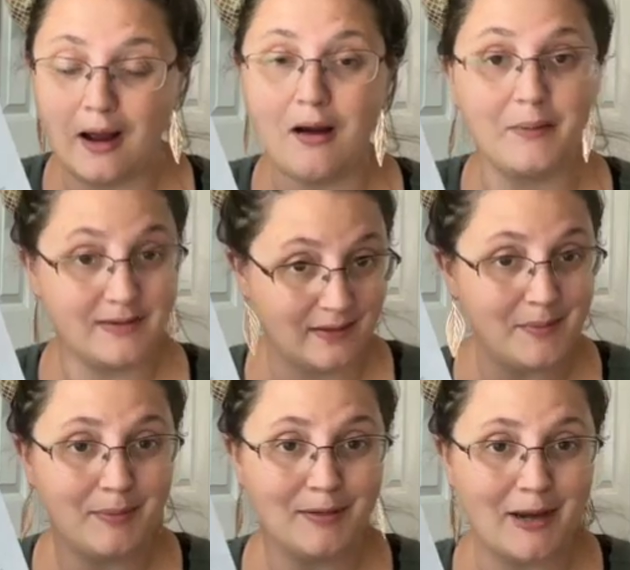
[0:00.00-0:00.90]
um, except
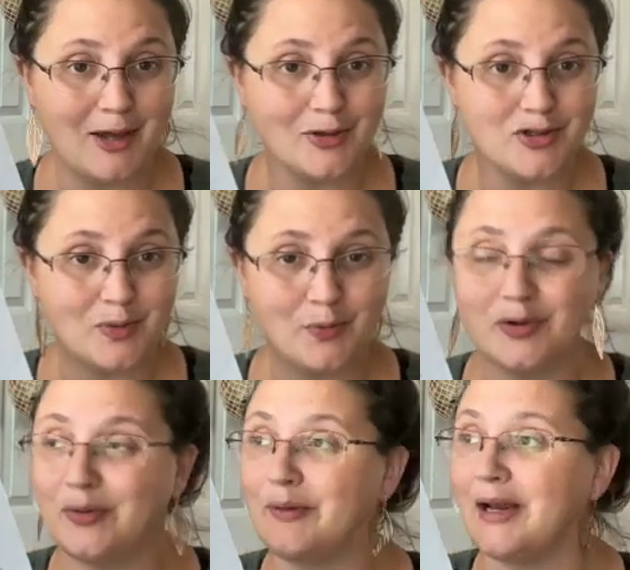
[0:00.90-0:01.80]
maybe the biology one we're
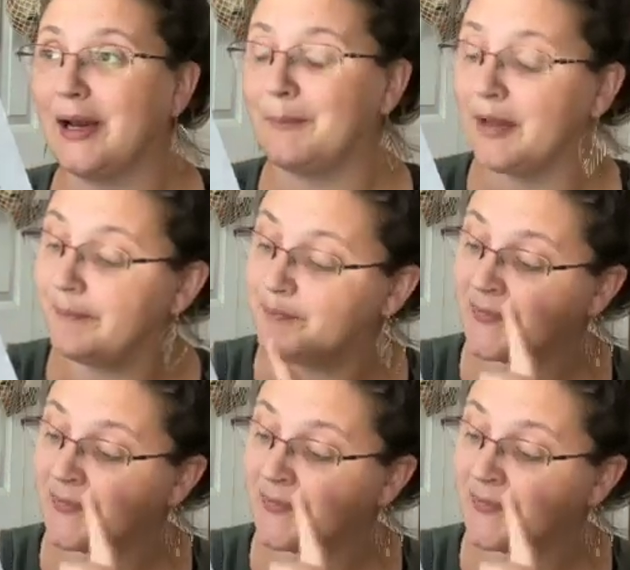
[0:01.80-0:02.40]
doing right now, but